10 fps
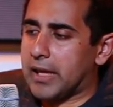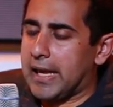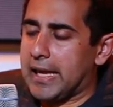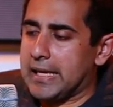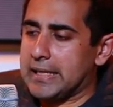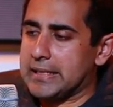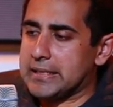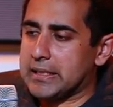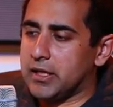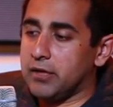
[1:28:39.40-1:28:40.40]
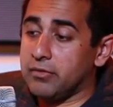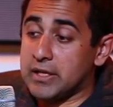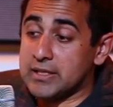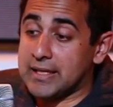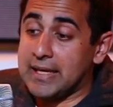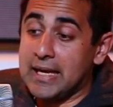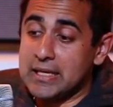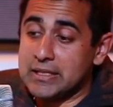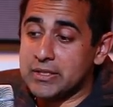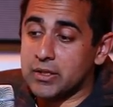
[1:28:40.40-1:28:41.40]
If that's the
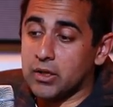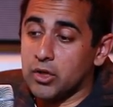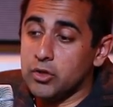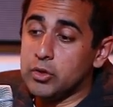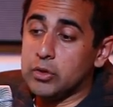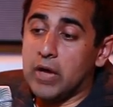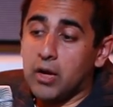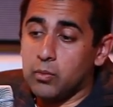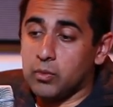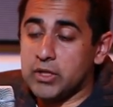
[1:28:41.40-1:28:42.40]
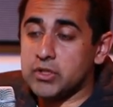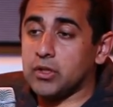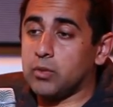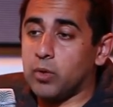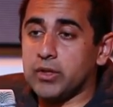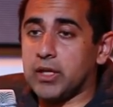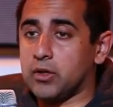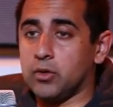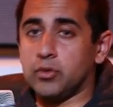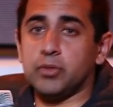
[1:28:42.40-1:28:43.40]
case, you do not necessarily want
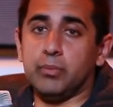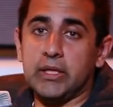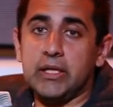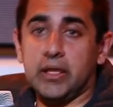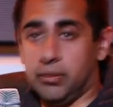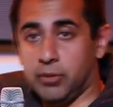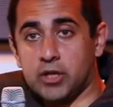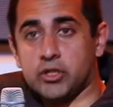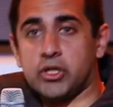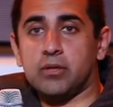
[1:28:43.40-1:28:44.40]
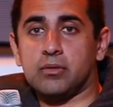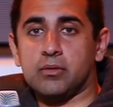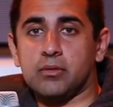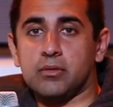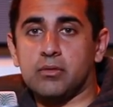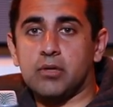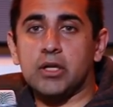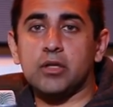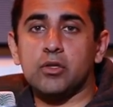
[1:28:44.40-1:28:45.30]
that code to be in a blockchain, right?